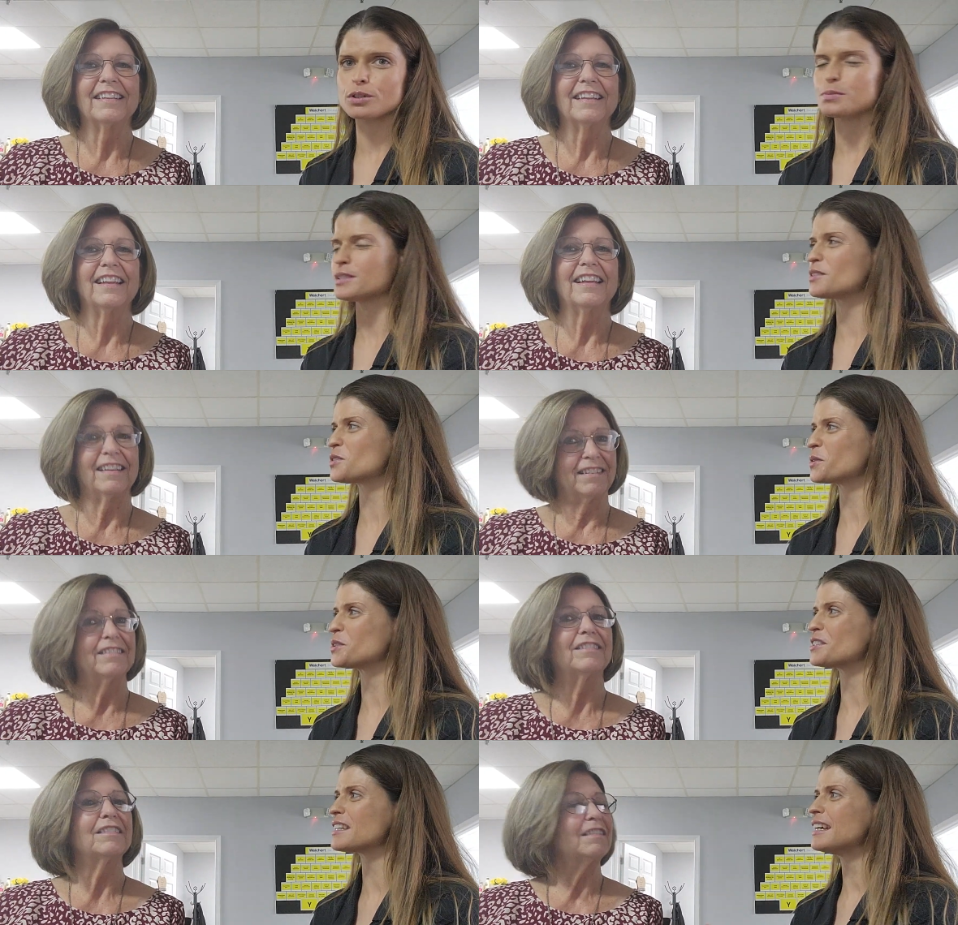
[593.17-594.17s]
Speaker 1: or business
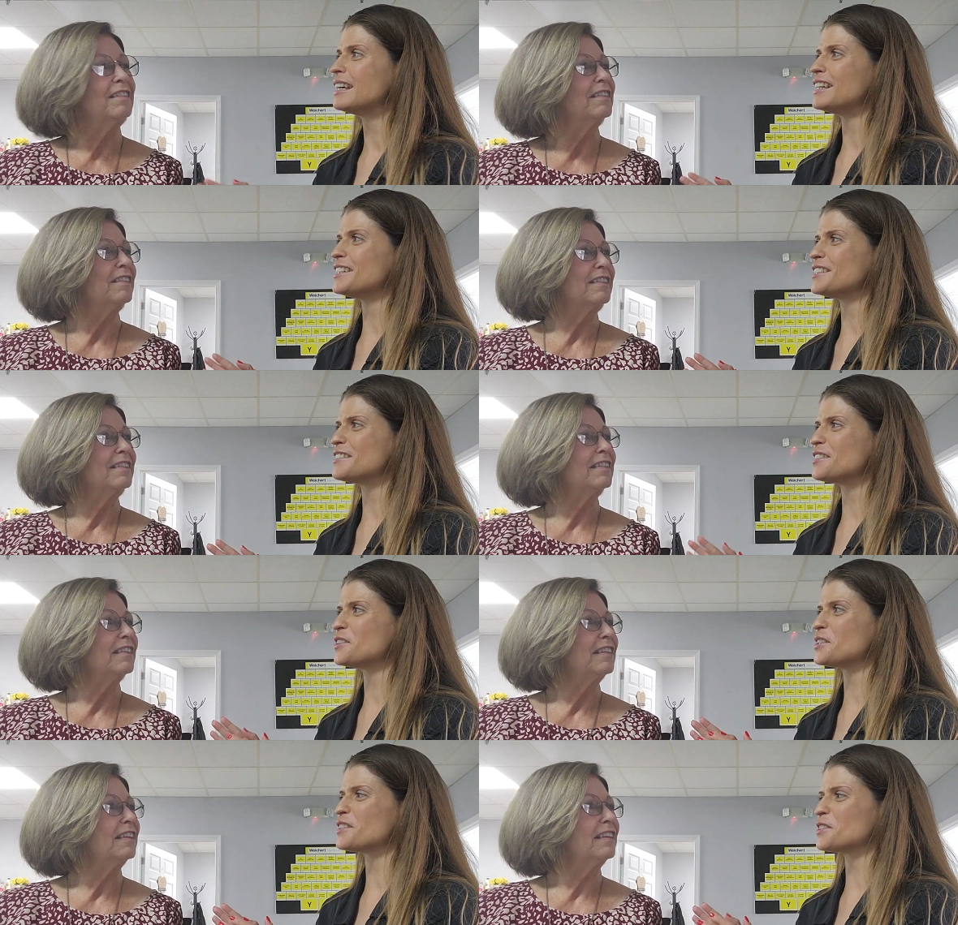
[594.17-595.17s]
owners is
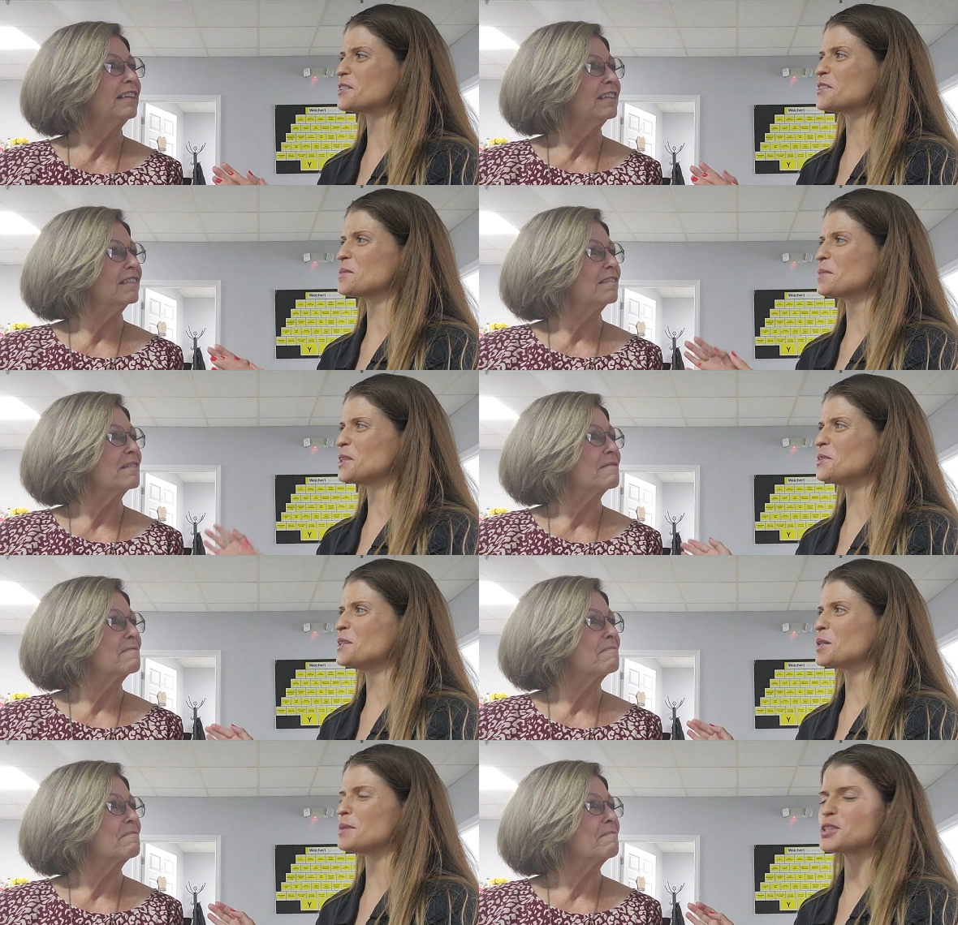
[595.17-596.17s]
there there is something
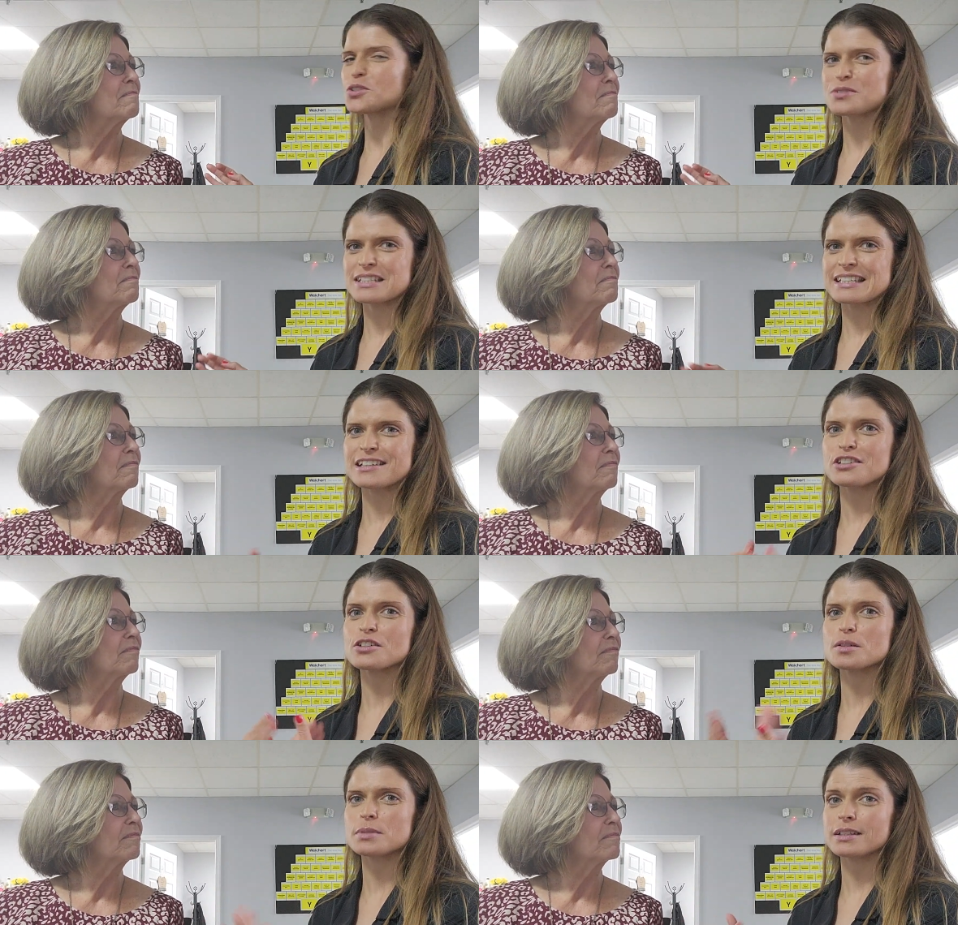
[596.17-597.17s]
unique about Teresa
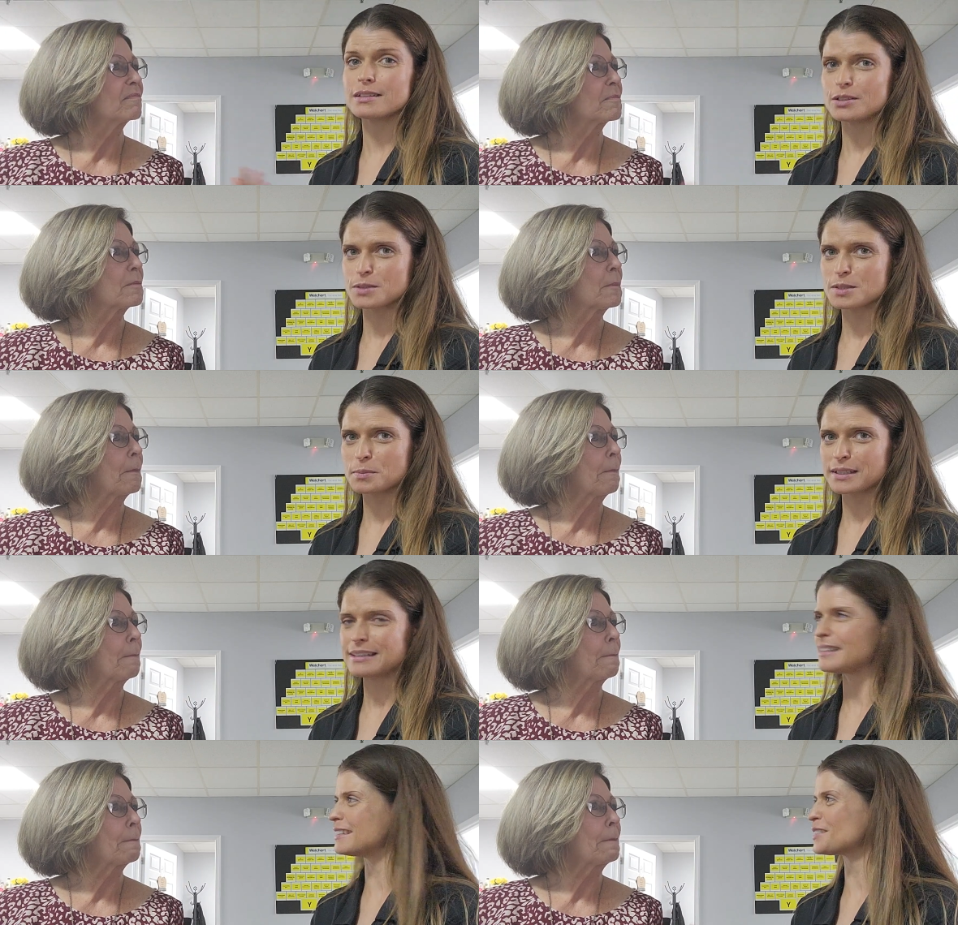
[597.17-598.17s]
and her ability to
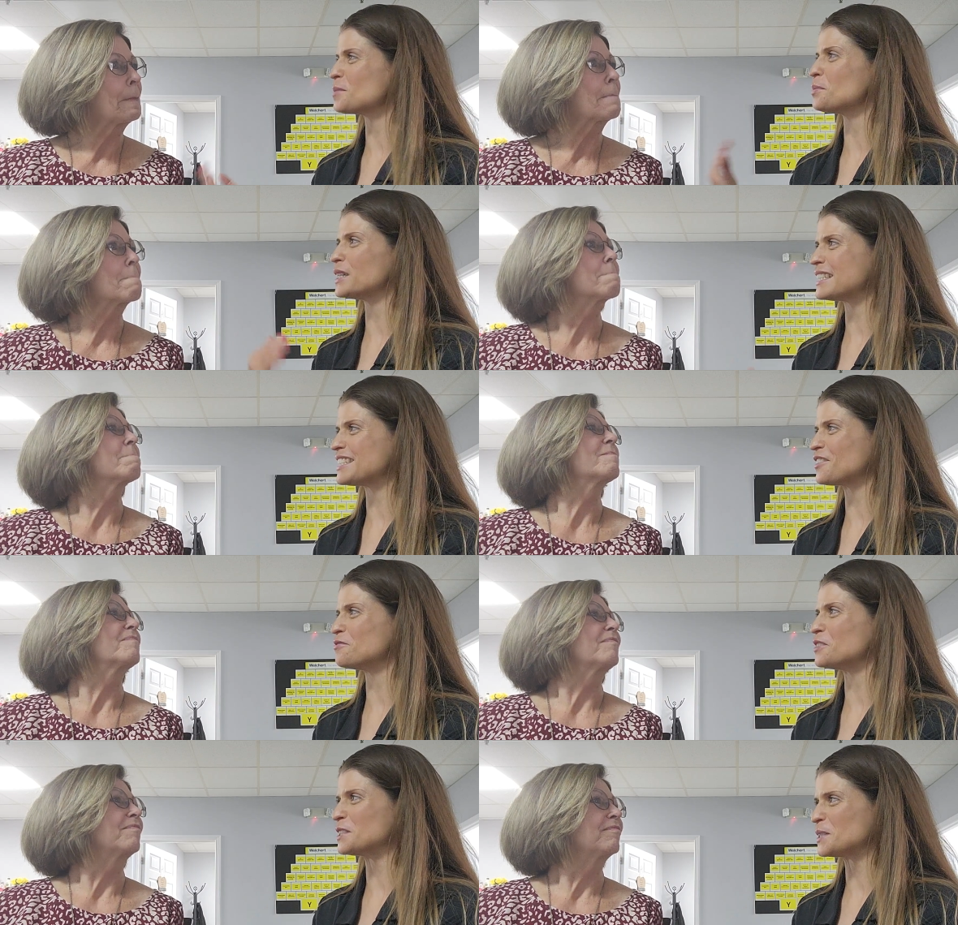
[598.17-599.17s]
explain things and break it
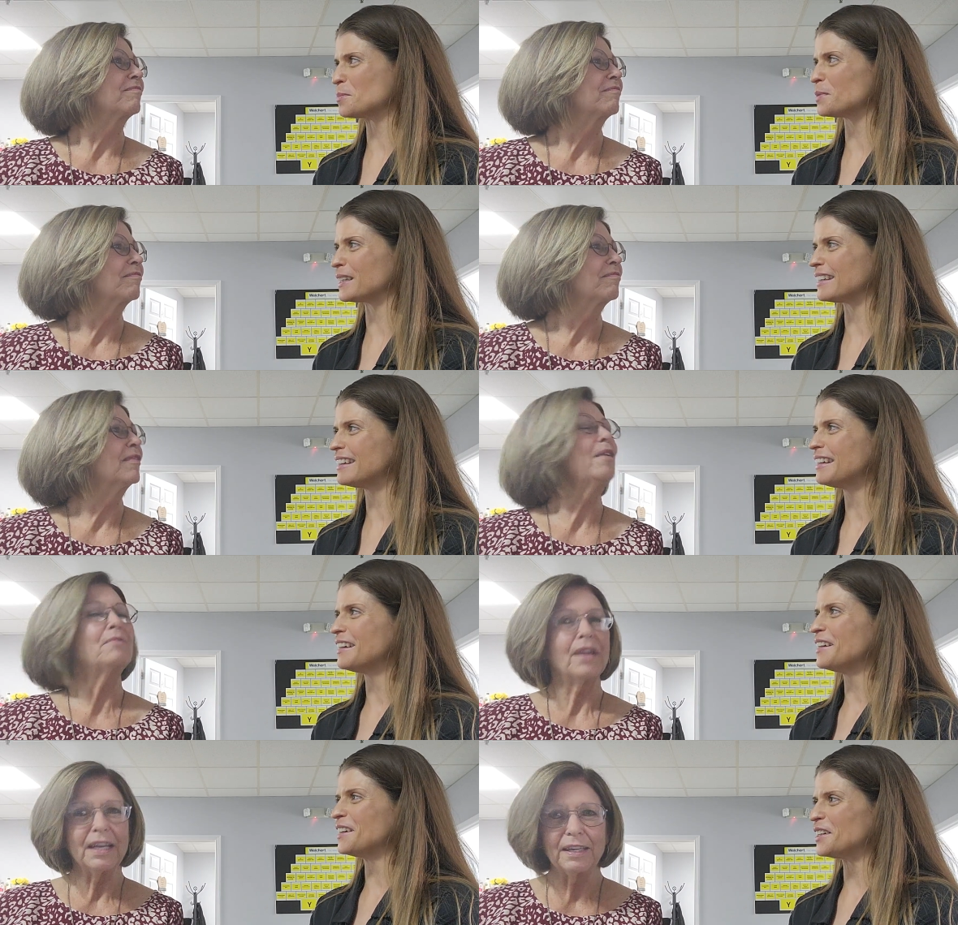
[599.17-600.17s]
down very simply.
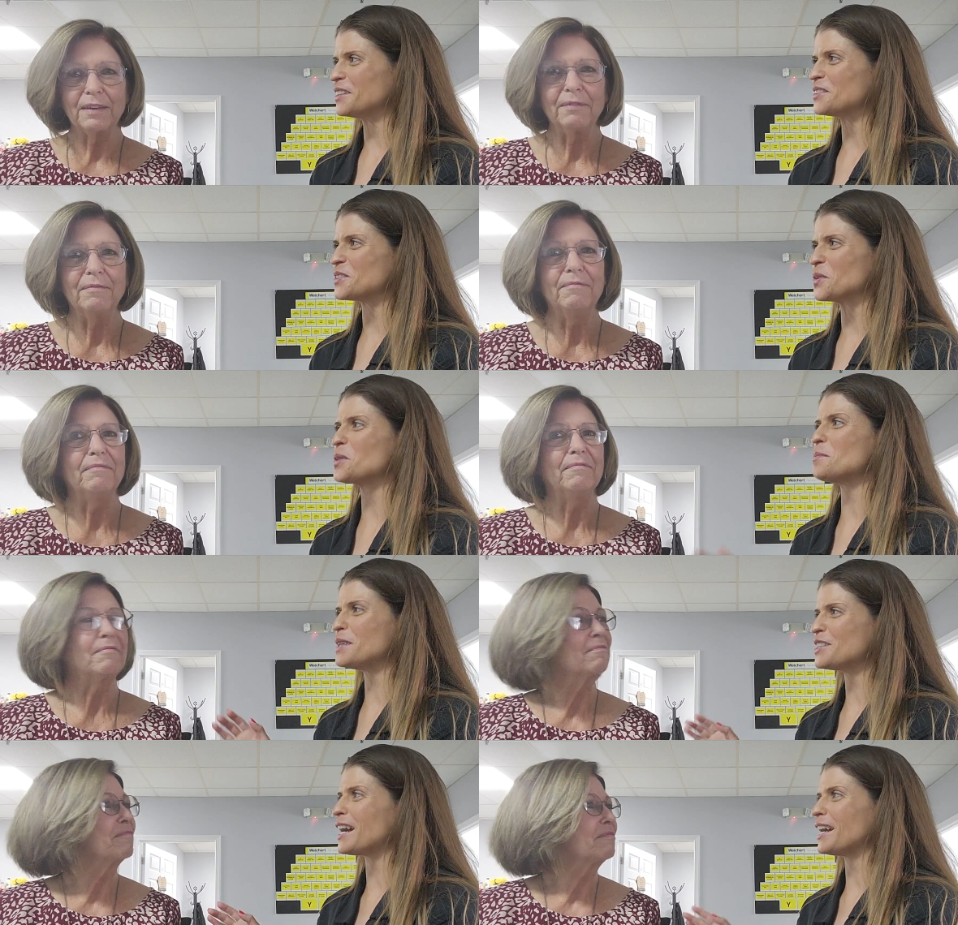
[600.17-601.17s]
Oh, thank uh, you. so the
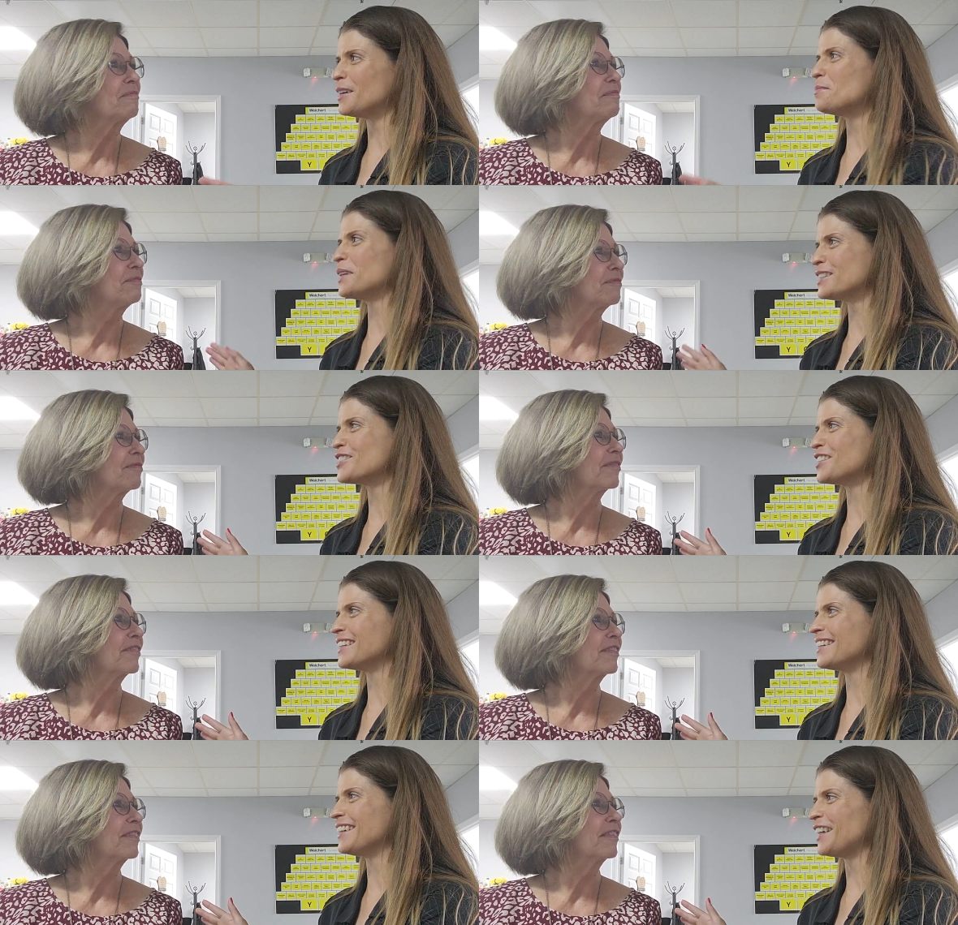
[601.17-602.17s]
mentor, I
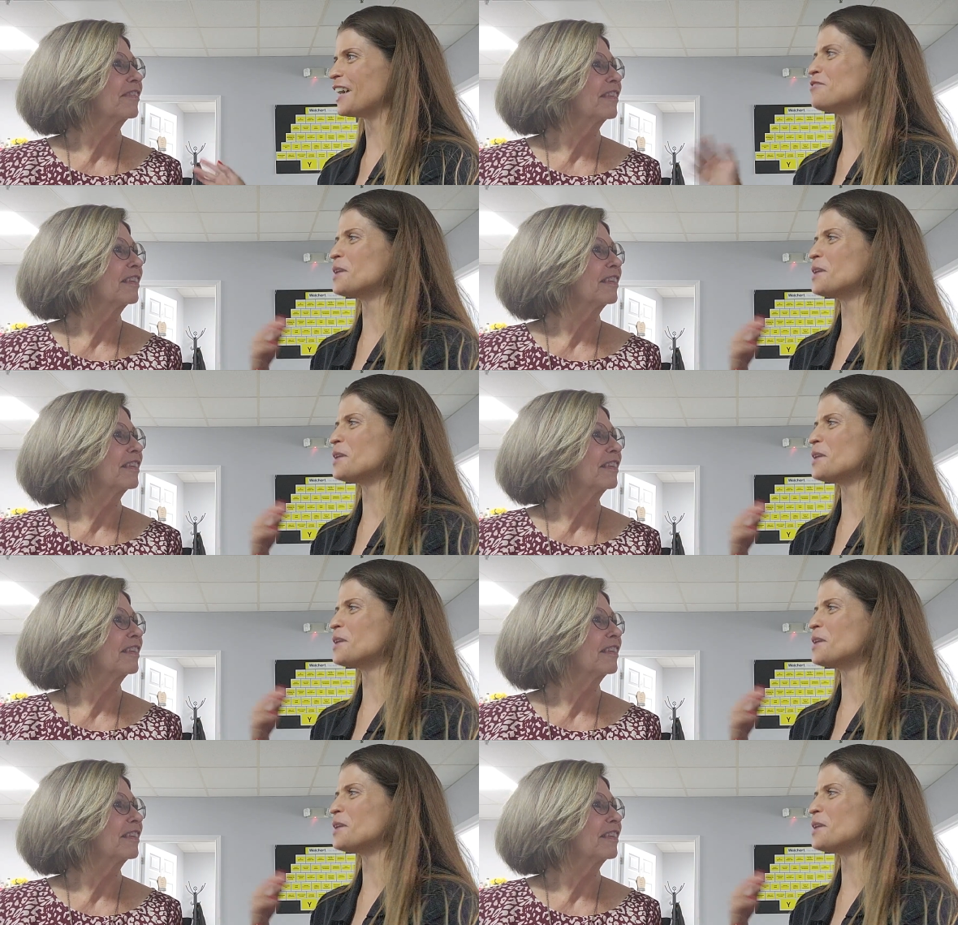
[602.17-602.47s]
imagine I've